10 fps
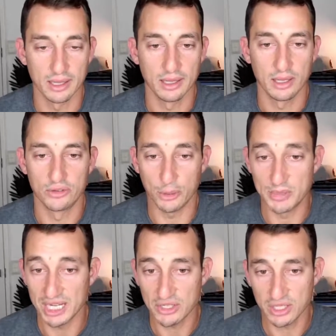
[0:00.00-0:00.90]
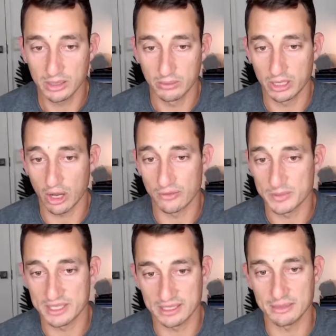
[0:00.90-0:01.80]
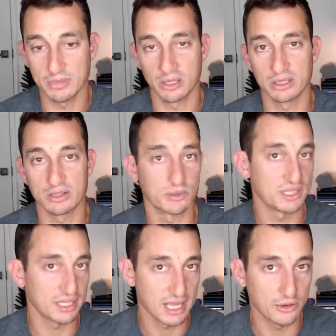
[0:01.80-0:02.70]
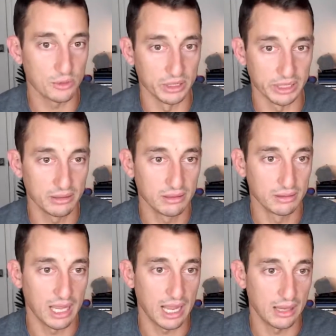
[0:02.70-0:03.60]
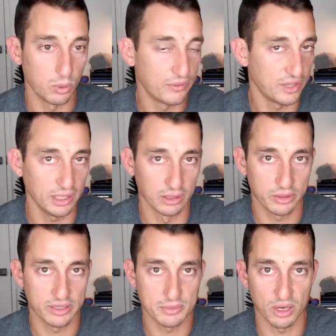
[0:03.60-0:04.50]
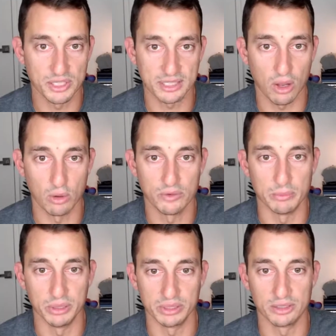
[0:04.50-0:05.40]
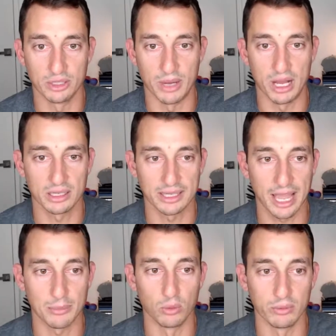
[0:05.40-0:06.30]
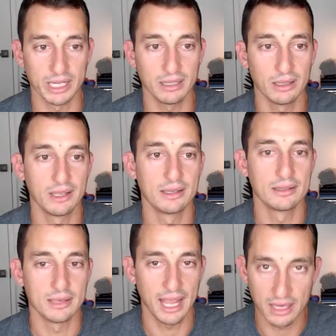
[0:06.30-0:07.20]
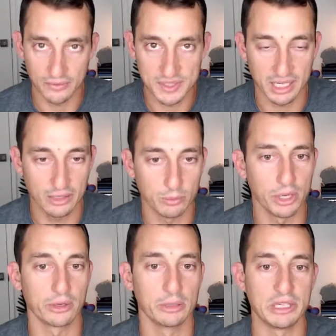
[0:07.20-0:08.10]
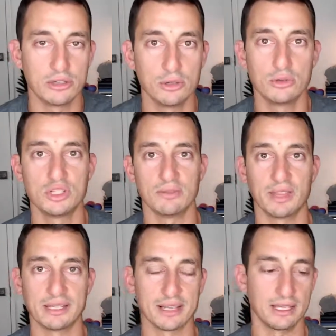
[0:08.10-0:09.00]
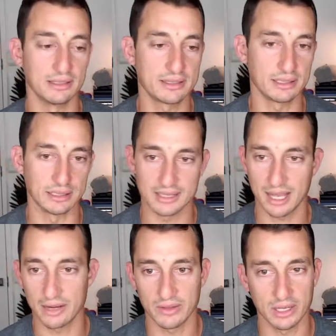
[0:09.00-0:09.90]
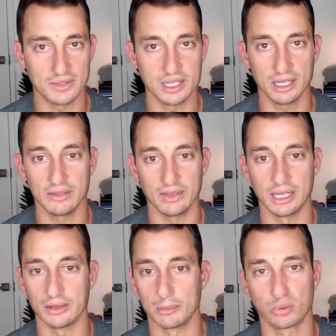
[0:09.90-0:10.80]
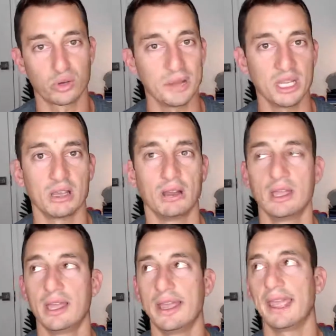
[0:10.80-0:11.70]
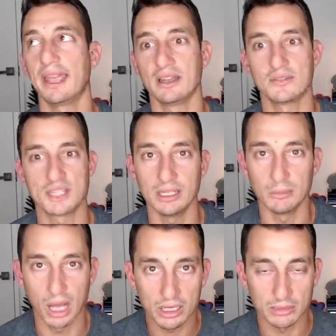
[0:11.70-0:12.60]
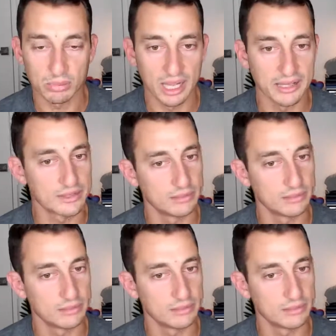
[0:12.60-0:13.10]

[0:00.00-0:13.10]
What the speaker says: So potentially we could go from 60 million to a 600 million. We've seen a lot of these projects over the $1 billion market cap already. NFTs we know are going to be huge. If they start listing a ton of NFTs, they are the premier NFT marketplace.